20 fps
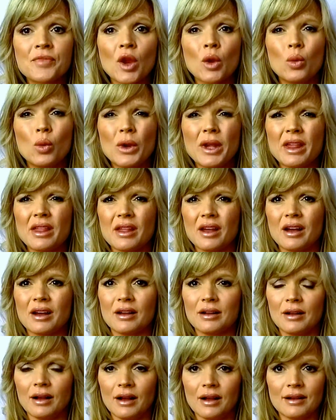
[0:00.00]
with
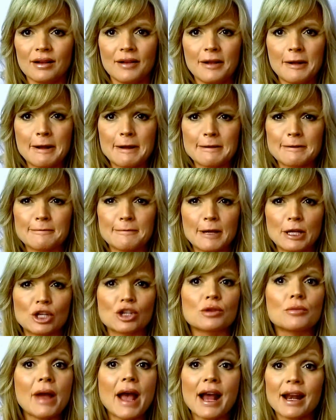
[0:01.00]
a
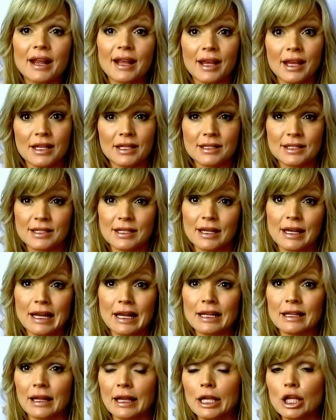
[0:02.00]
traumatic
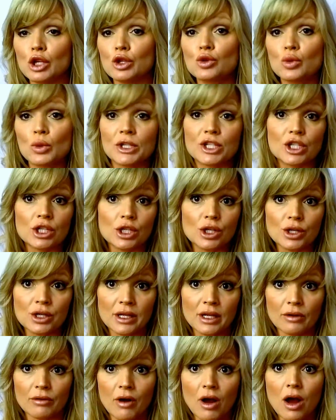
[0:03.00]
incident, like you twisted your
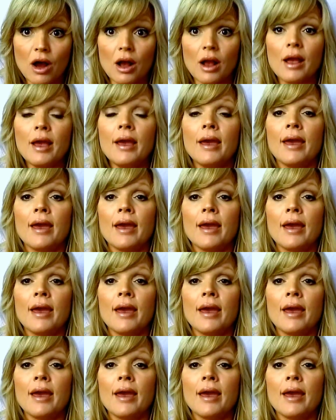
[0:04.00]
knee wrong,